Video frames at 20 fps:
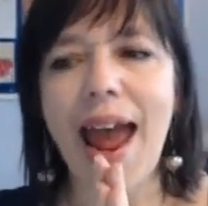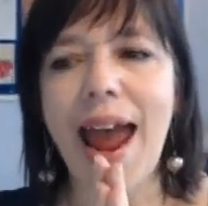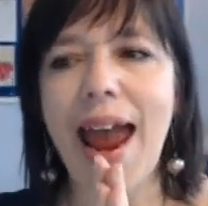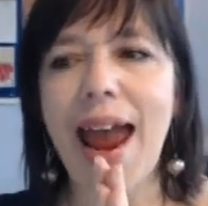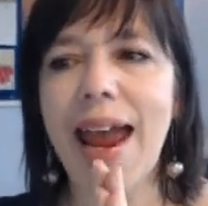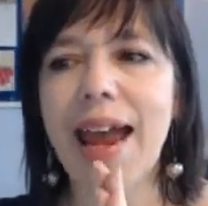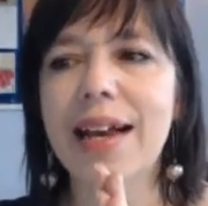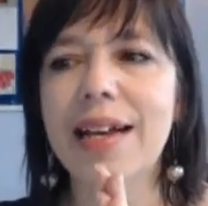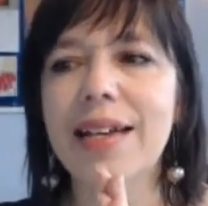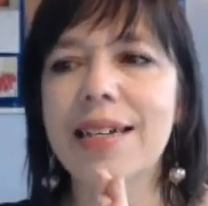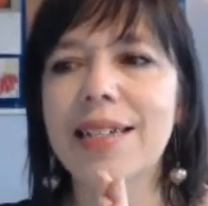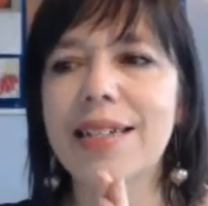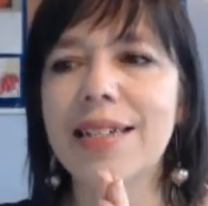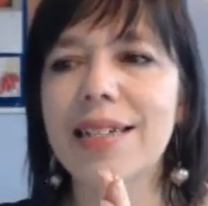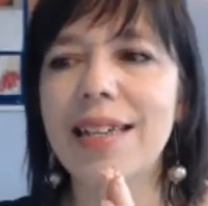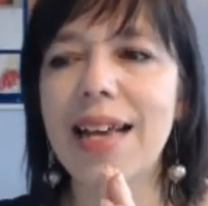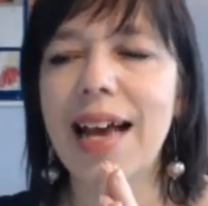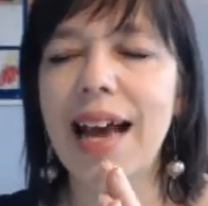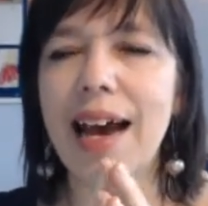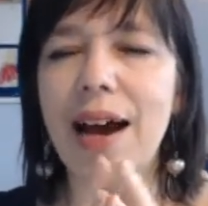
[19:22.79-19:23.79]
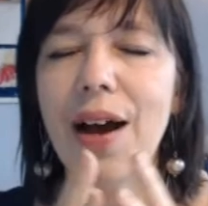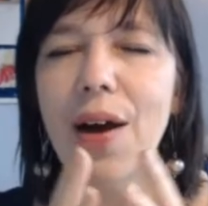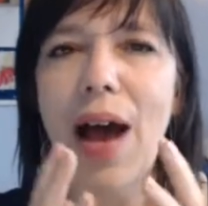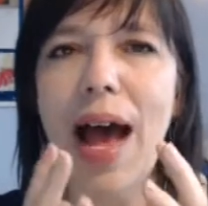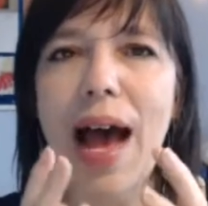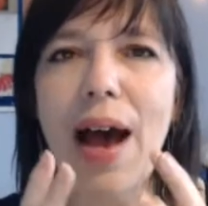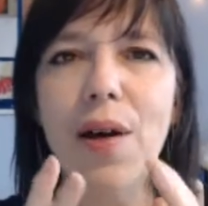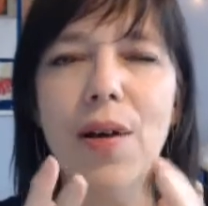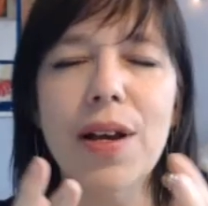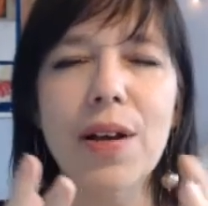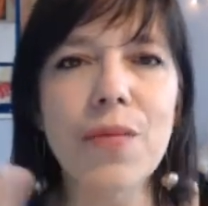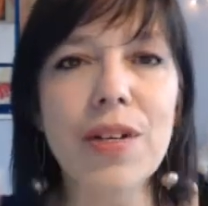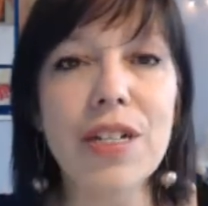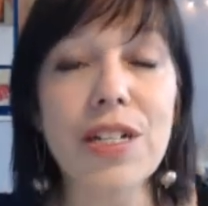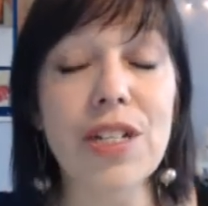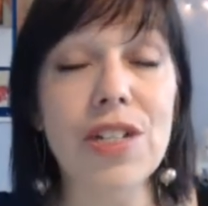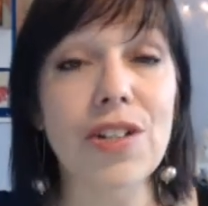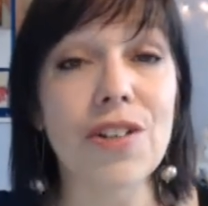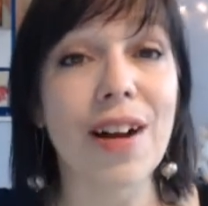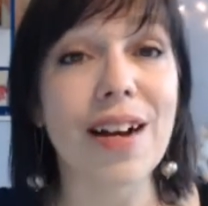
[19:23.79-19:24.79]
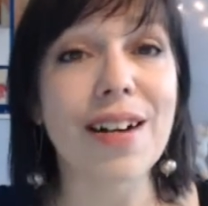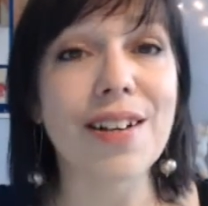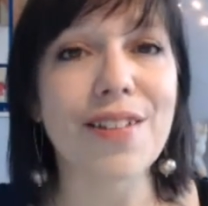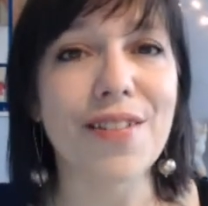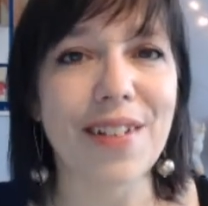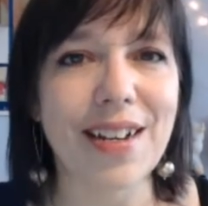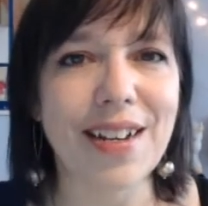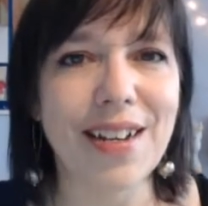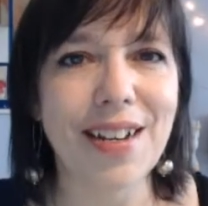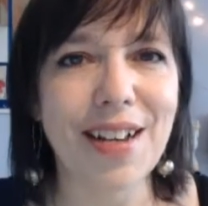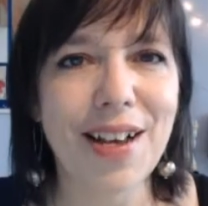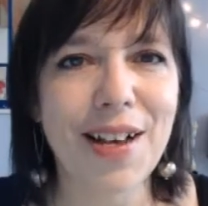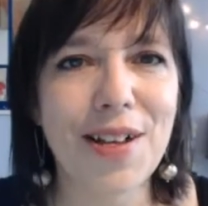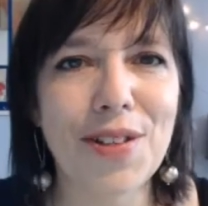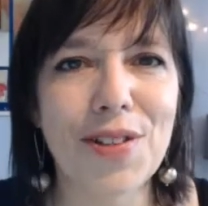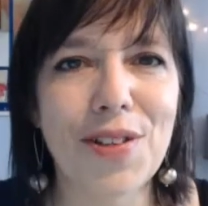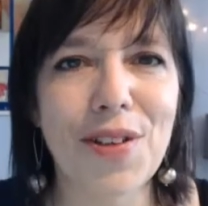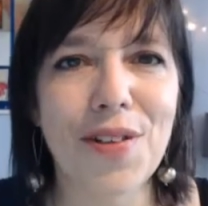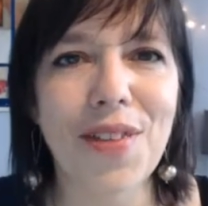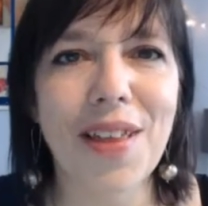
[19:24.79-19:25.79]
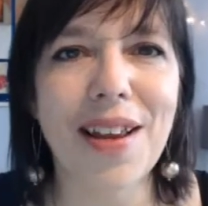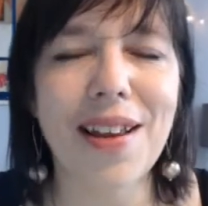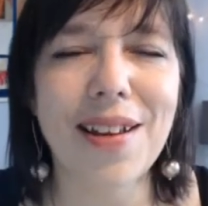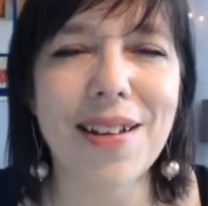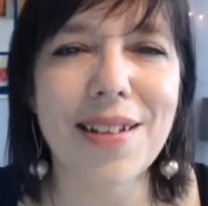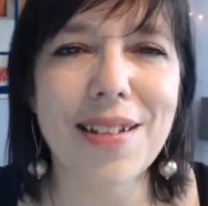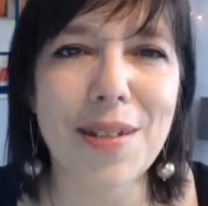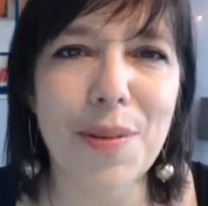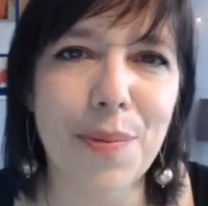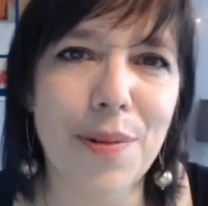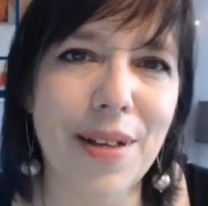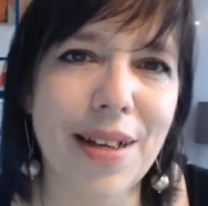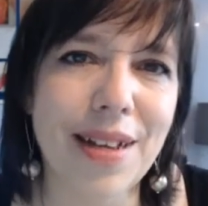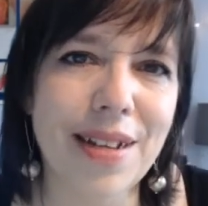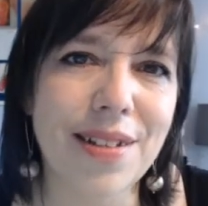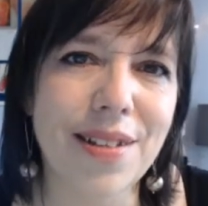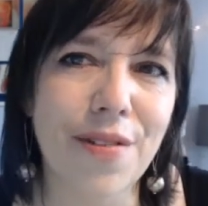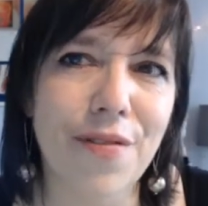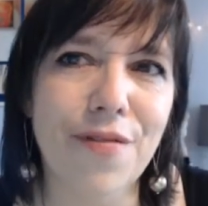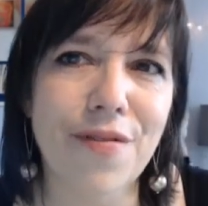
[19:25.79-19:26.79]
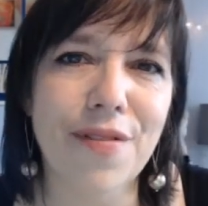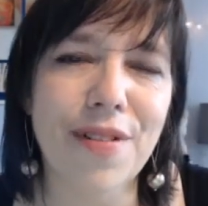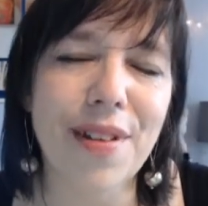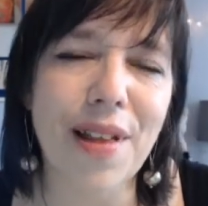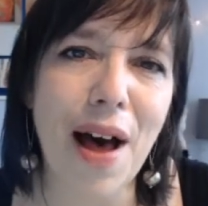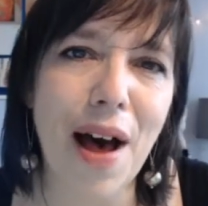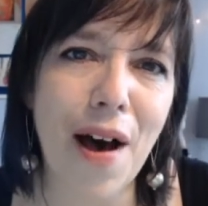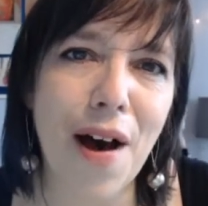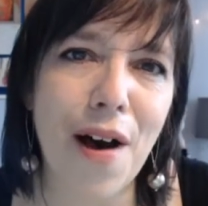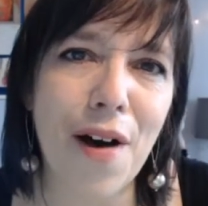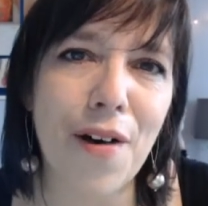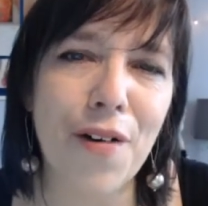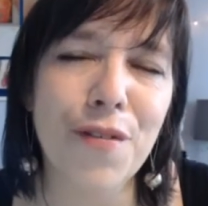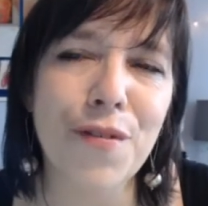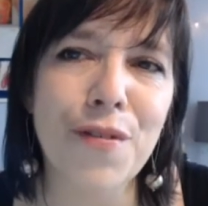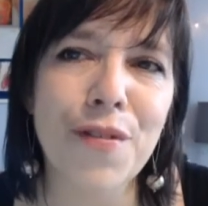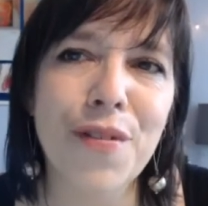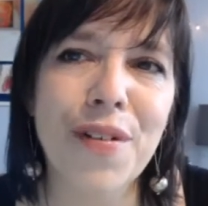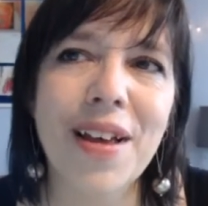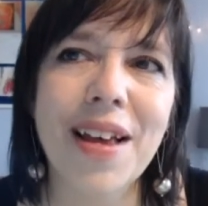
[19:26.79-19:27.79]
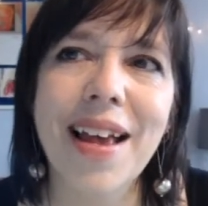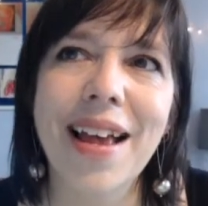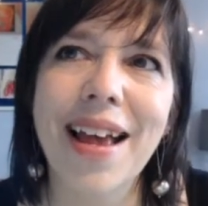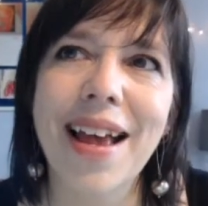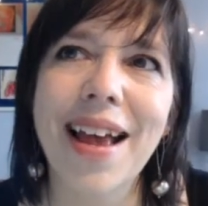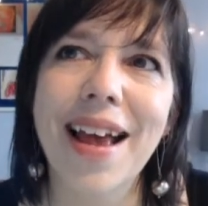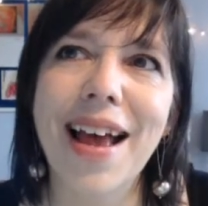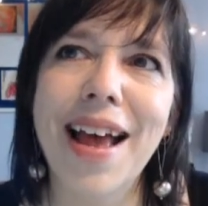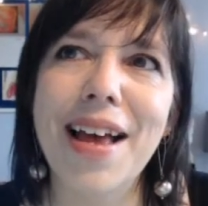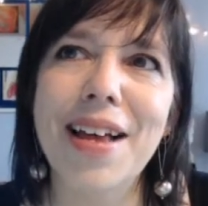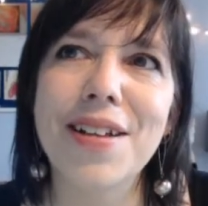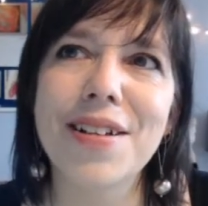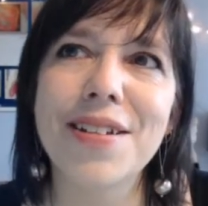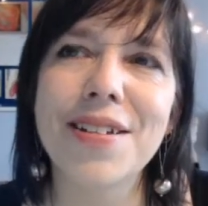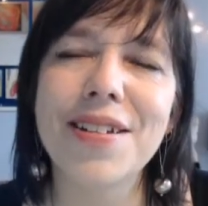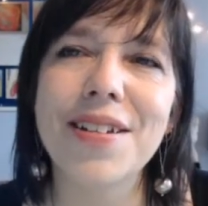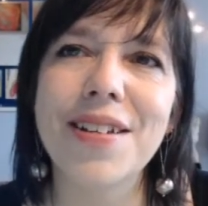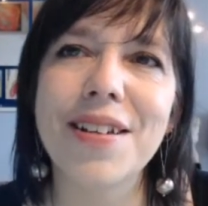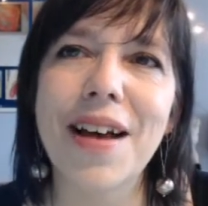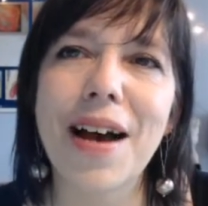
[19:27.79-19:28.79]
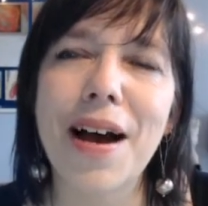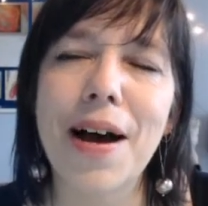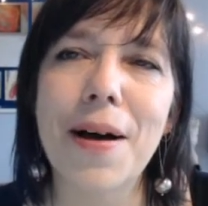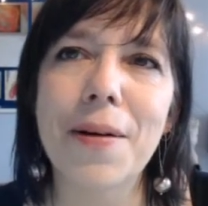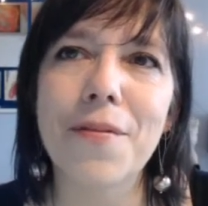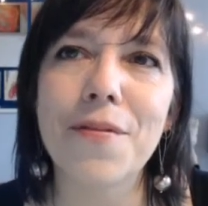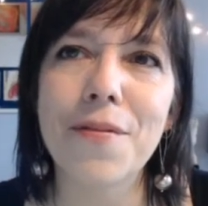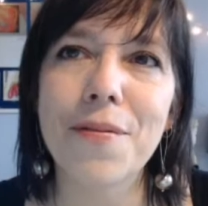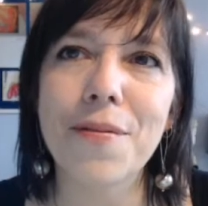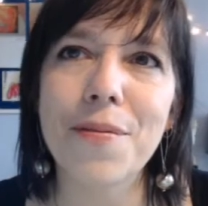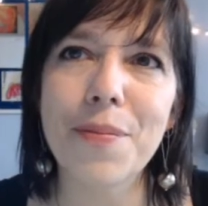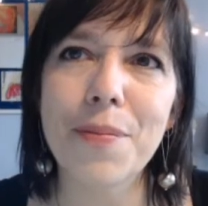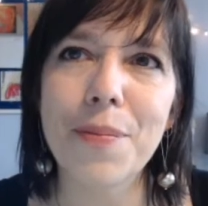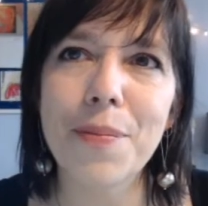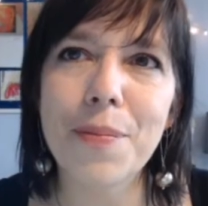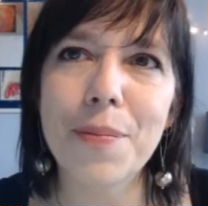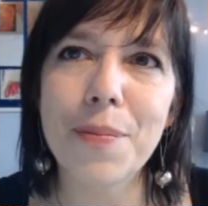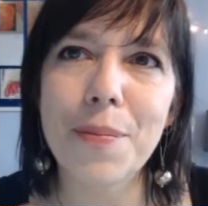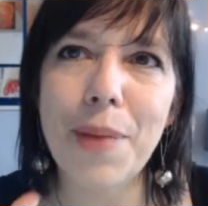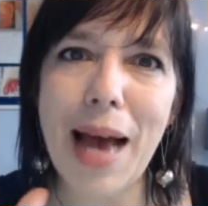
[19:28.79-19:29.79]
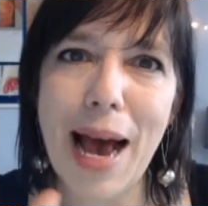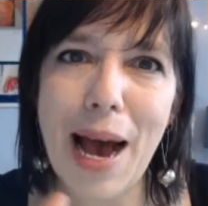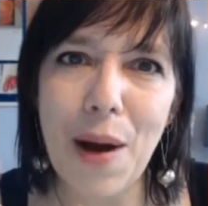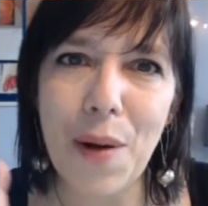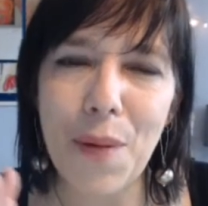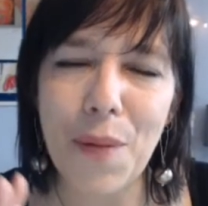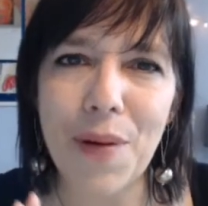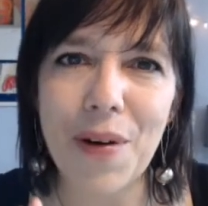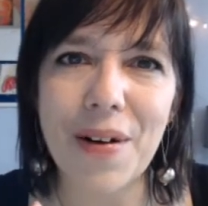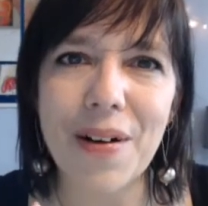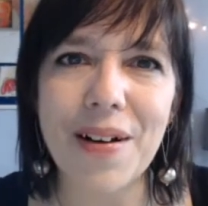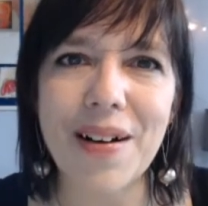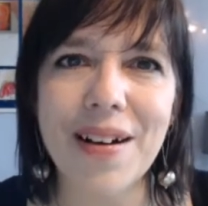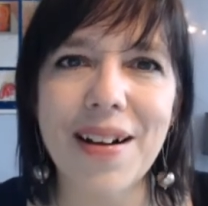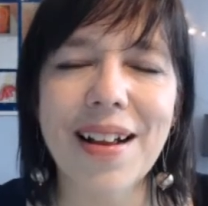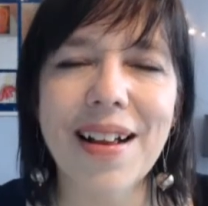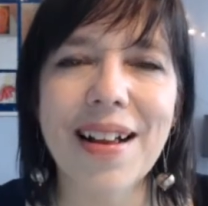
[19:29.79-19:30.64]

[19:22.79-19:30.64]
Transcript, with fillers: And how can we structure it so that it is a place of love and uh, power